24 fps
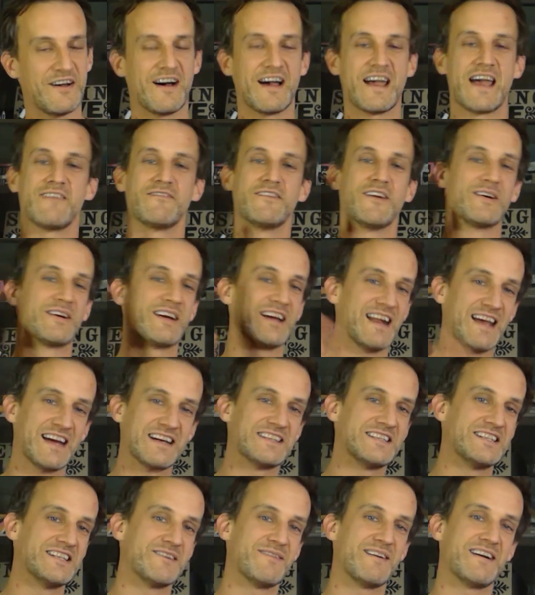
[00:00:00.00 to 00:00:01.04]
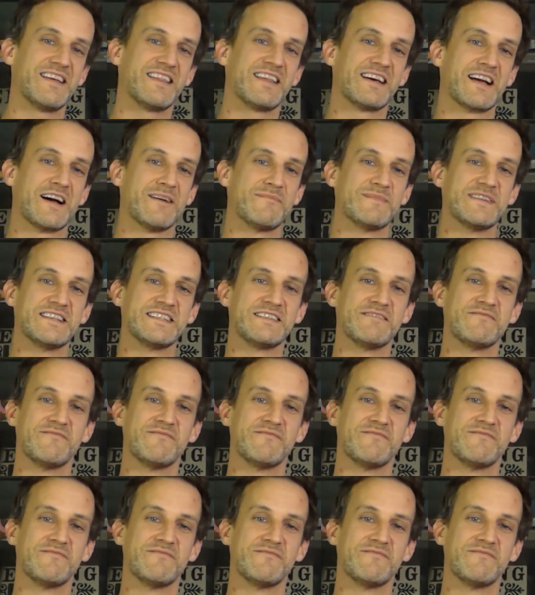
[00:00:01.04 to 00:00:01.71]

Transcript: I have no connection to any of the companies